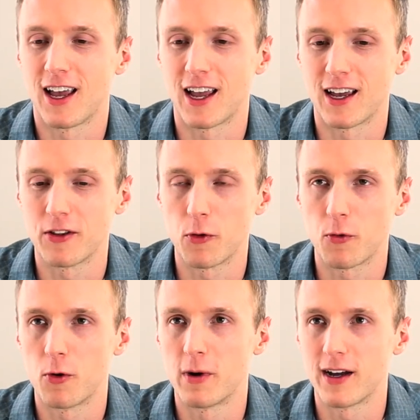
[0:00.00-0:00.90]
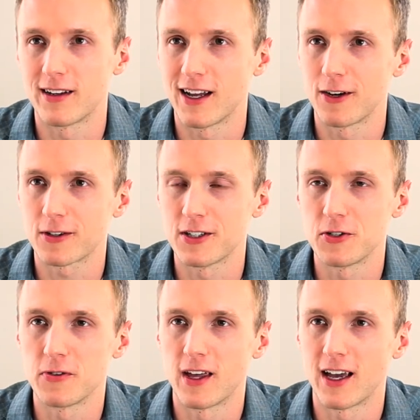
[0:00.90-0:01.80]
and the robot now can
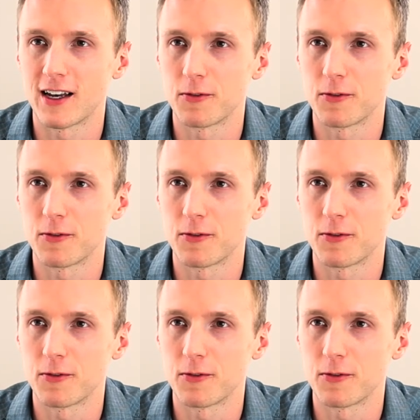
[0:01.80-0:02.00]
do that,